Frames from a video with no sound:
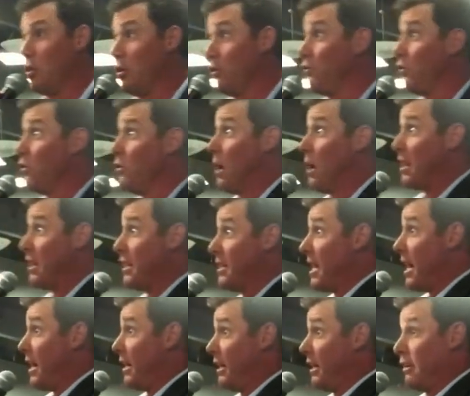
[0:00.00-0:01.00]
beautiful
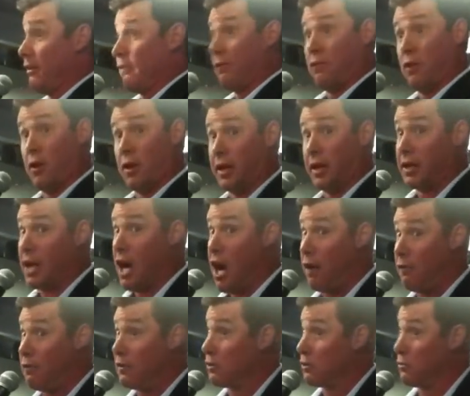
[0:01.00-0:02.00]
weather down here in Florida.
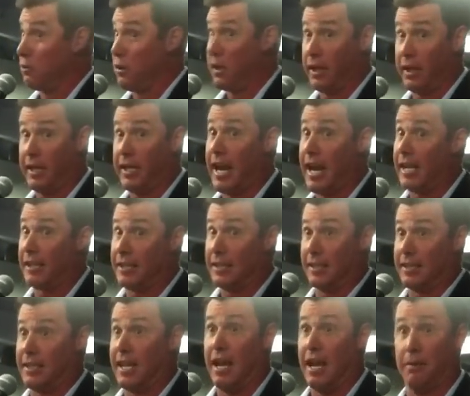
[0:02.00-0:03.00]
Golf is really nice
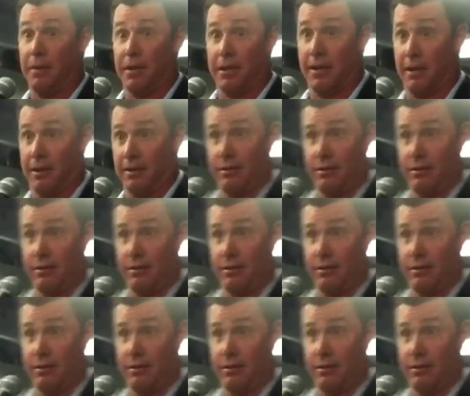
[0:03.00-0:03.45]
this time of